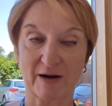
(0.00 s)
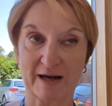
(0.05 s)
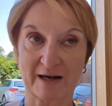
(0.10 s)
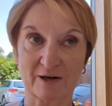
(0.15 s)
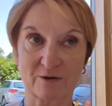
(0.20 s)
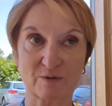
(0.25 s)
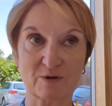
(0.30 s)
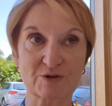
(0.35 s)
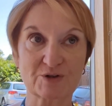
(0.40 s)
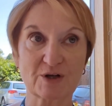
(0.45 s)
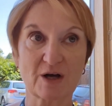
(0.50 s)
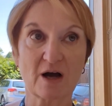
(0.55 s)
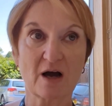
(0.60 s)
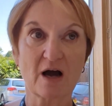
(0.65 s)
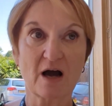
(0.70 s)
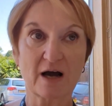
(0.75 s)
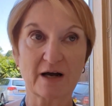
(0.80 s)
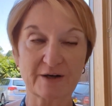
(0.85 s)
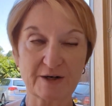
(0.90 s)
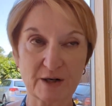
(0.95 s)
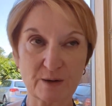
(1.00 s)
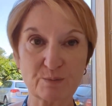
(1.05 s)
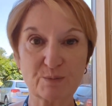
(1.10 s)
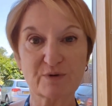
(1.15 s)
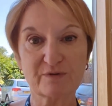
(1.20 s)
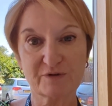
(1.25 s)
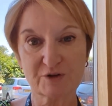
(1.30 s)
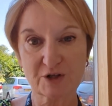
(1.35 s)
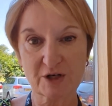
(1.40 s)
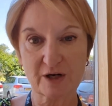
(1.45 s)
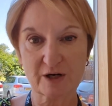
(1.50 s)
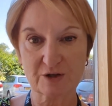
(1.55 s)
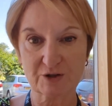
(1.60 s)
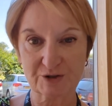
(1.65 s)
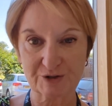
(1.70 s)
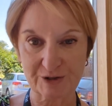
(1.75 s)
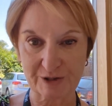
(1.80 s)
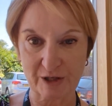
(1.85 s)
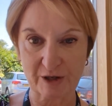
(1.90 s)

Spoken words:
and it was a number of churches